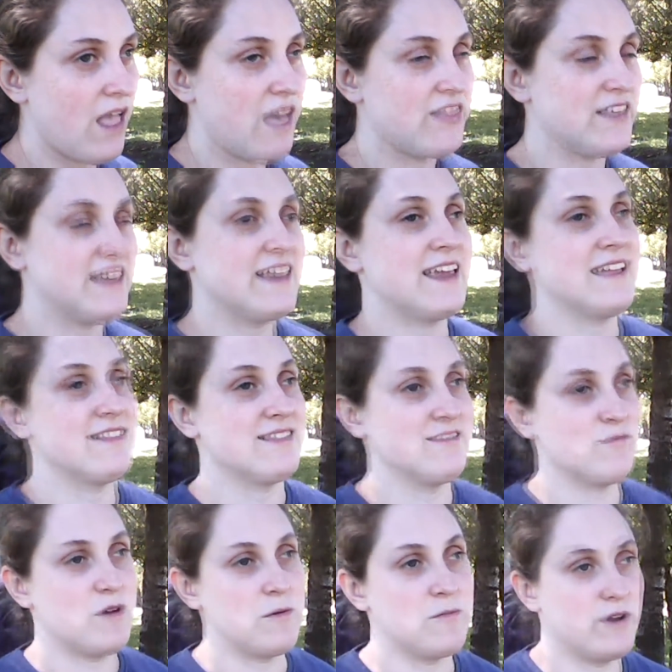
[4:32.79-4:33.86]
I think at
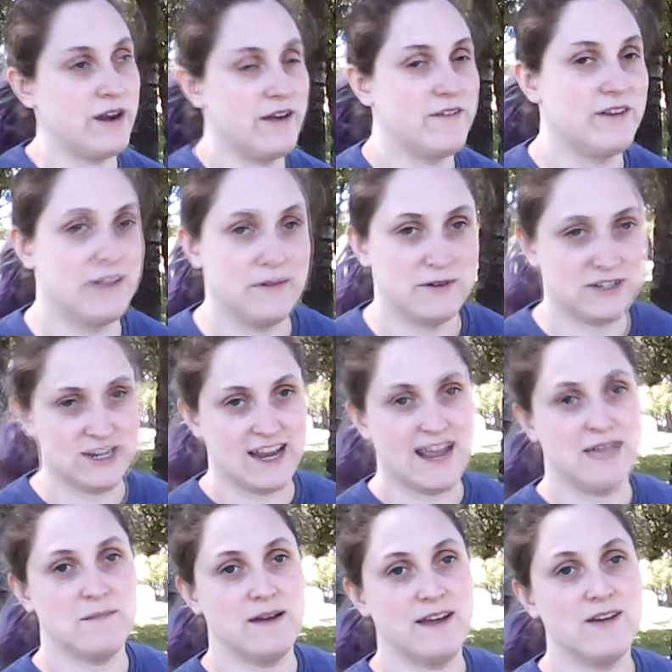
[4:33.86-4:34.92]
one point I really wish I
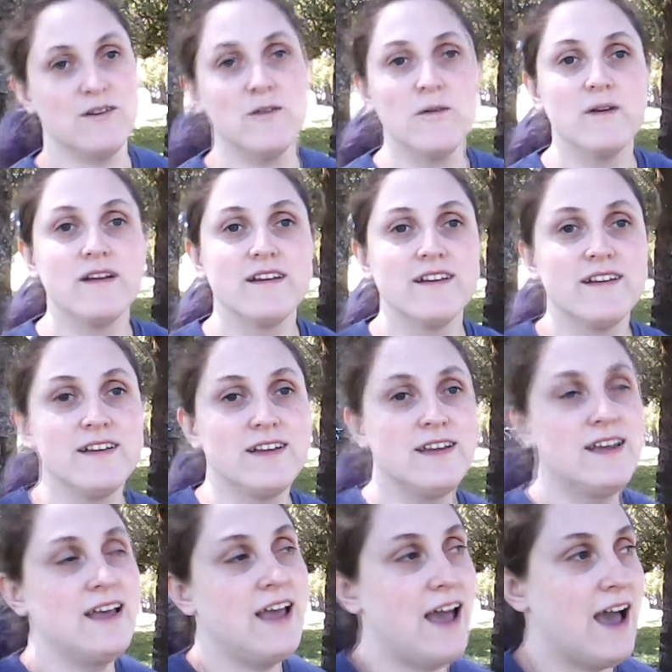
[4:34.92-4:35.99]
had my own,
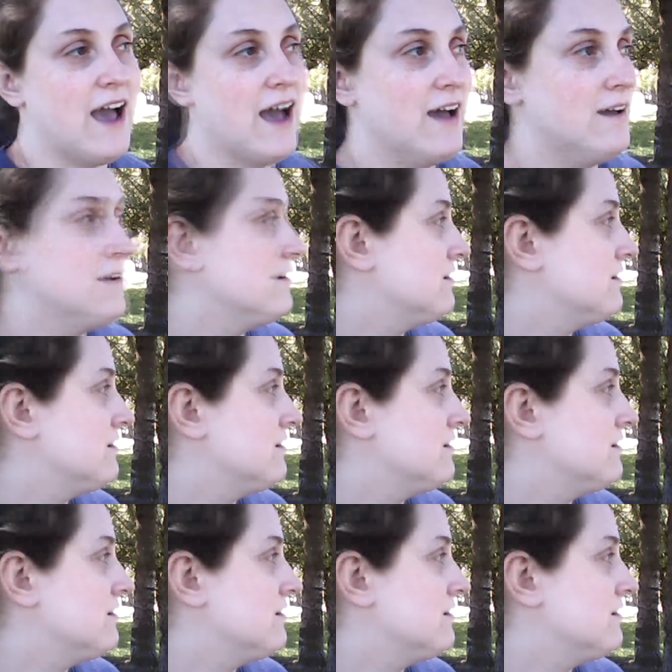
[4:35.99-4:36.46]
uh,